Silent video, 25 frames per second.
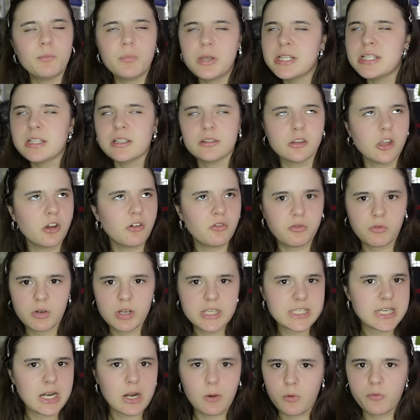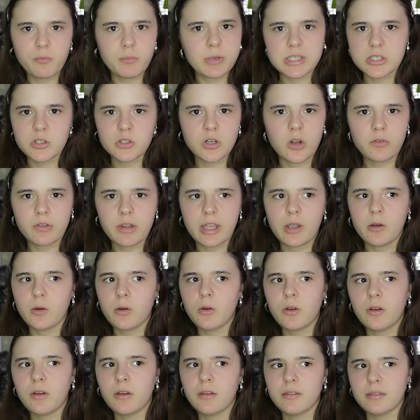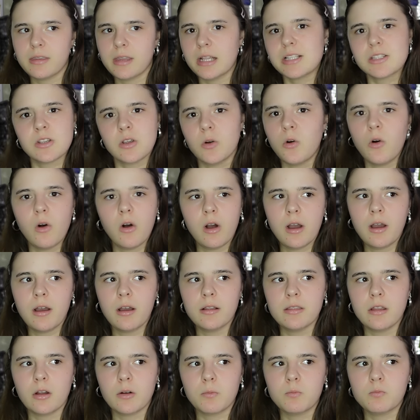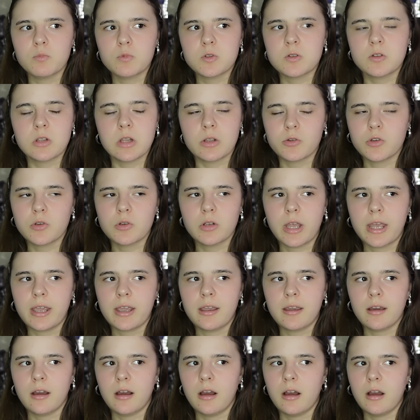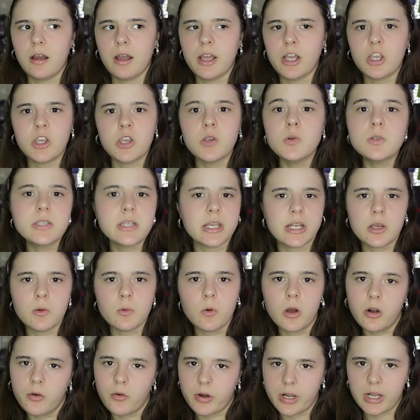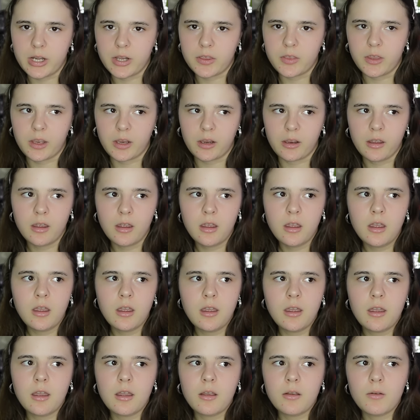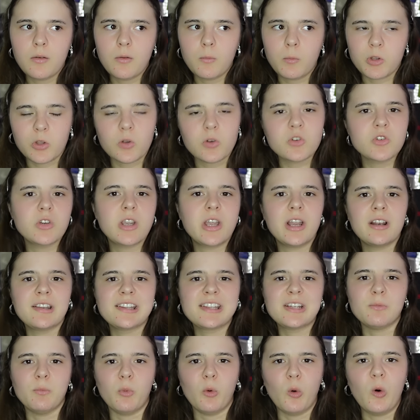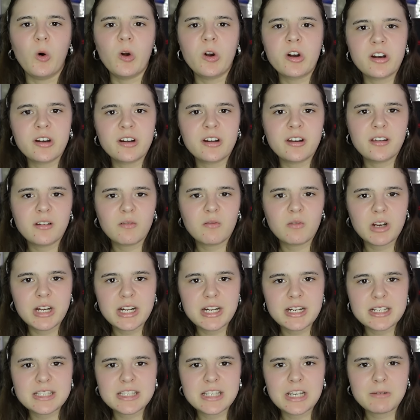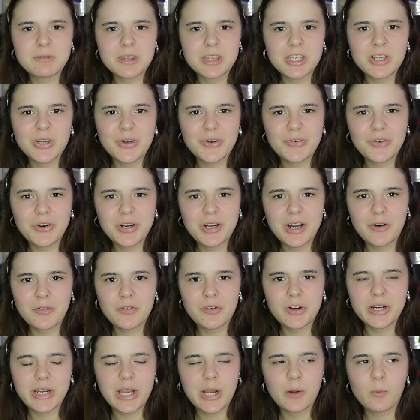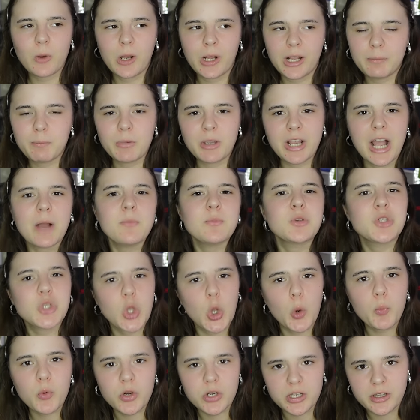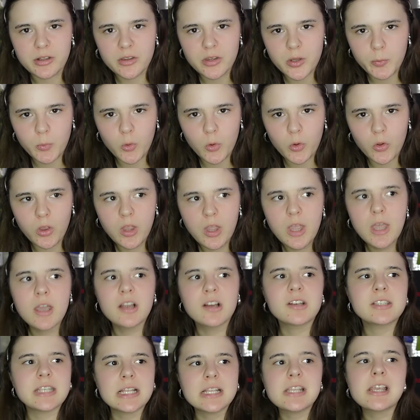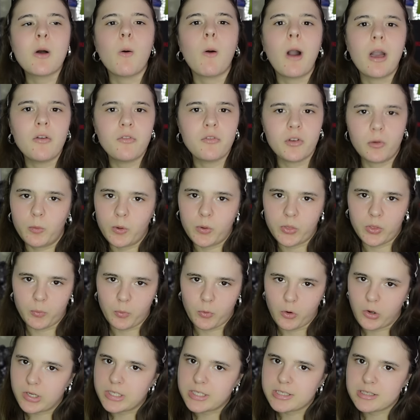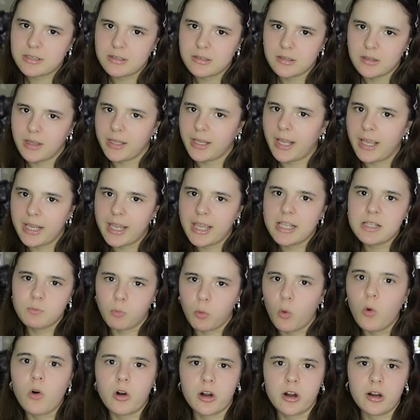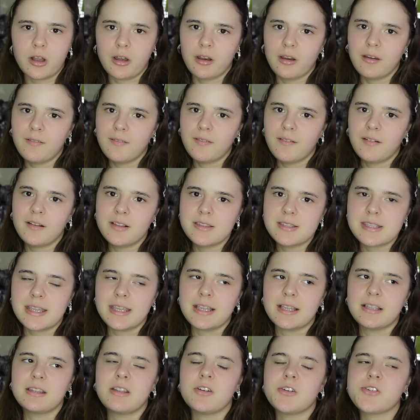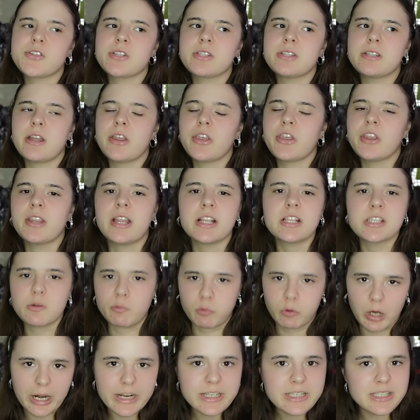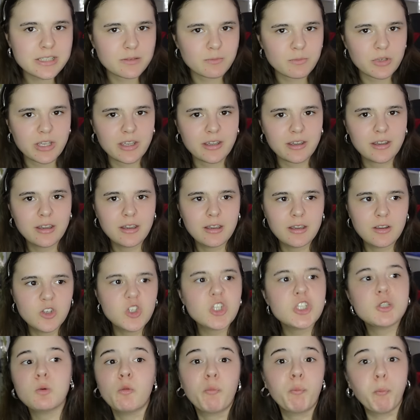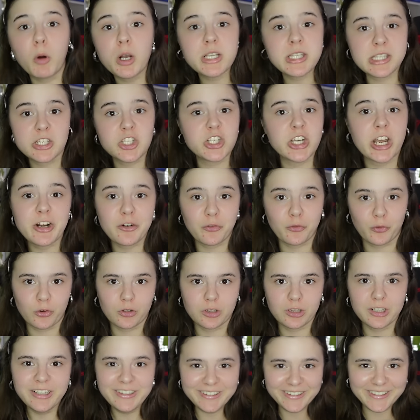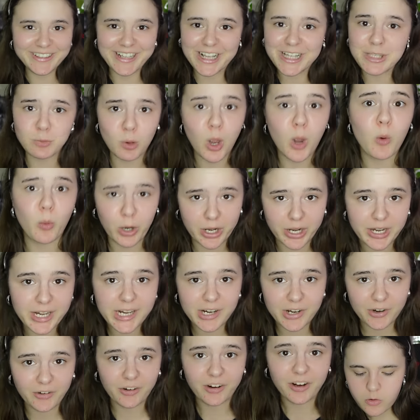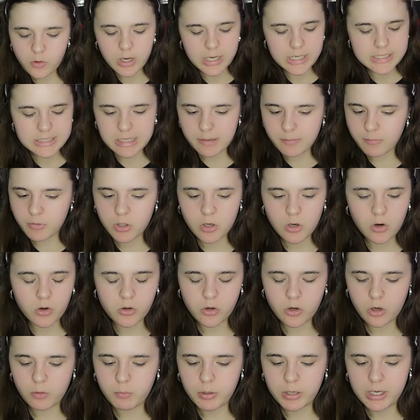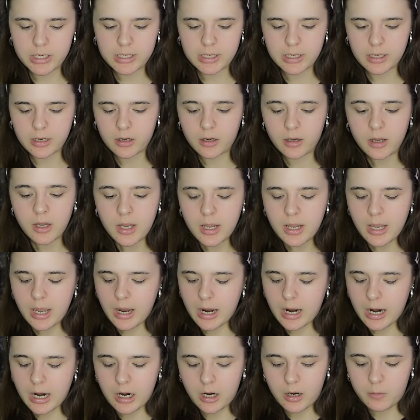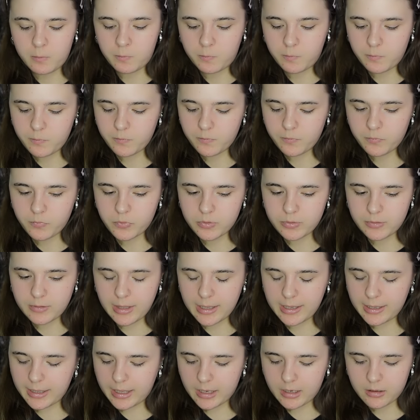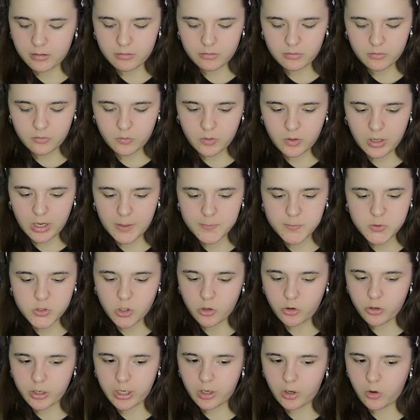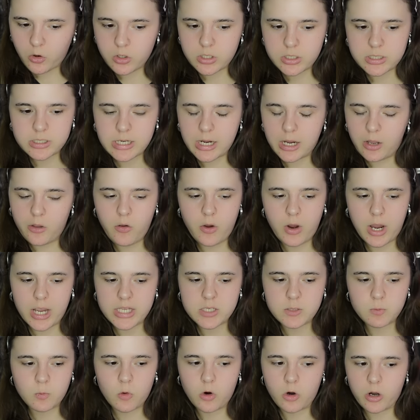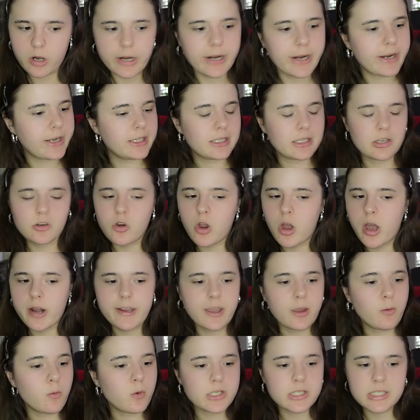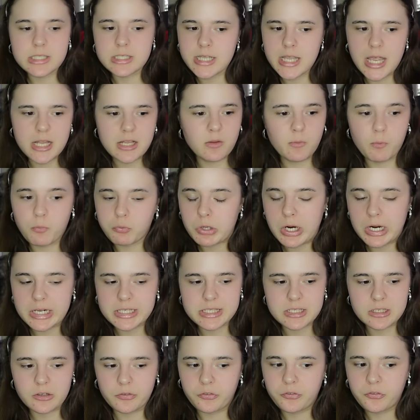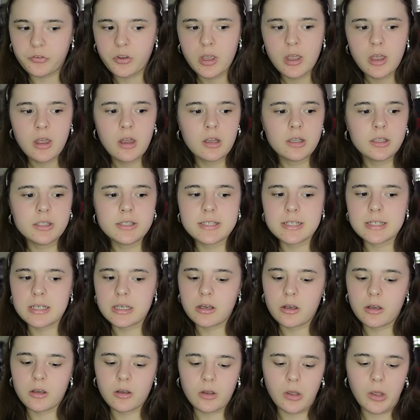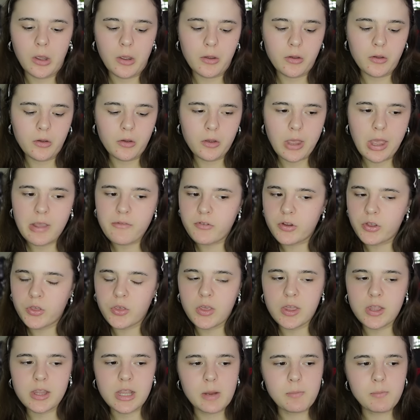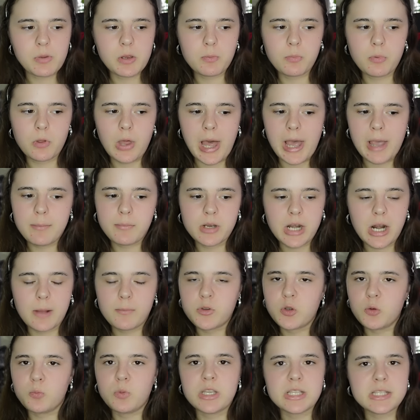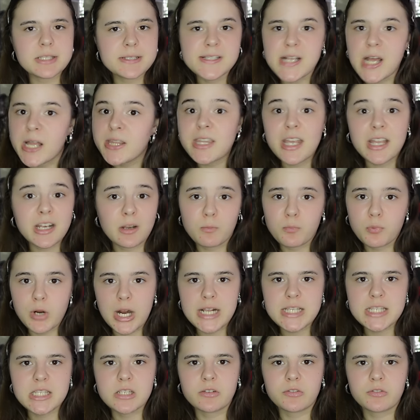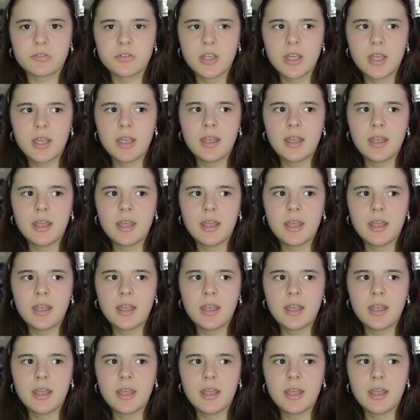Peace and Love, I said it with Peace and Love, like, that's not to like accuse anyone or anything. But don't you get a little bored reading the same thing over and over again when it becomes so predictable? Because that's how I feel with the books. Like, I get bored. It's like, there's nothing that surprises me. Just with books in general. That's why we're here. You guys let me know your opinion. Again, I'm sorry I couldn't tell you guys more. The nodding wasn't that impressive. The everything that people hype it up to be, it's not that impressive.